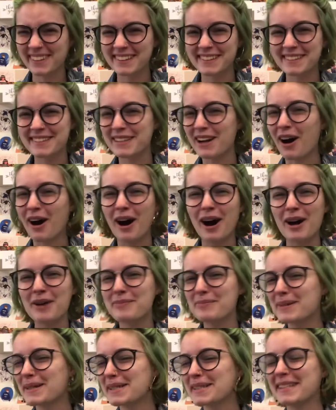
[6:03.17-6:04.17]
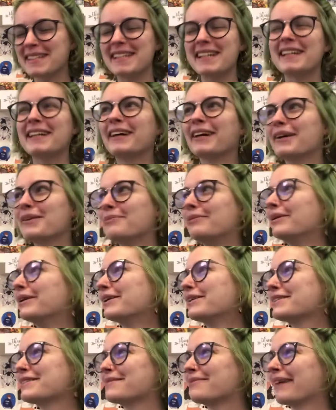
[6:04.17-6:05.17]
top tier
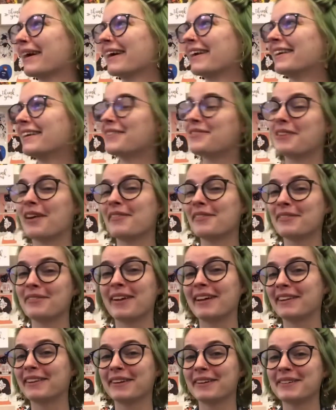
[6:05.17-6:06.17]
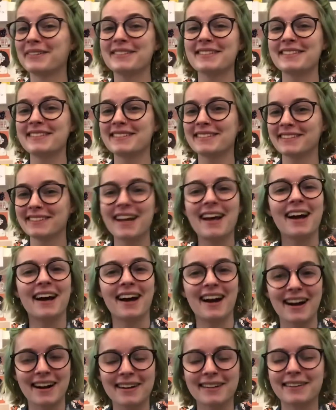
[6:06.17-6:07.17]
books, man. If you haven't read those,
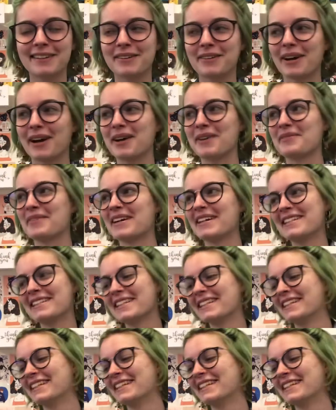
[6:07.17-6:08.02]
highly recommend.